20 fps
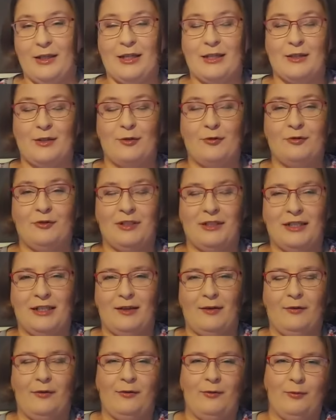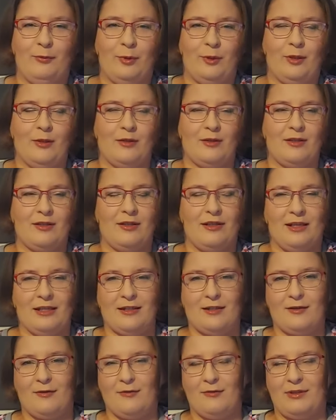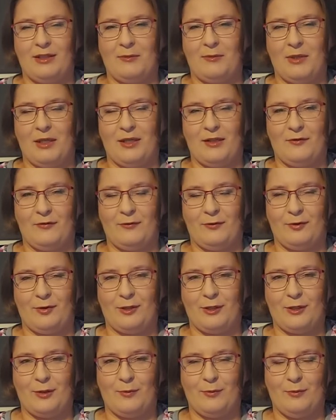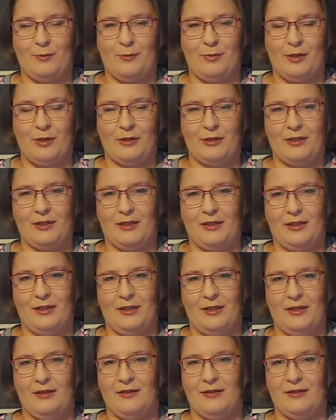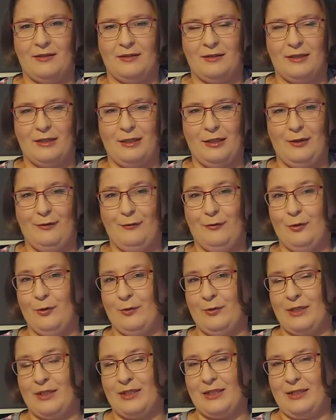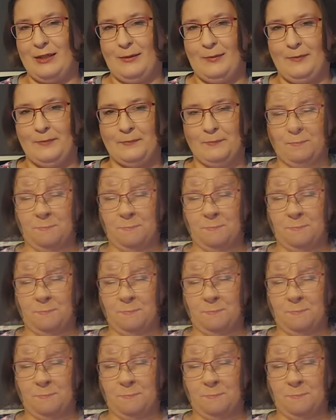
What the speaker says: And soon enough, because he asked, could I make it for his birthday, and it's in few weeks time.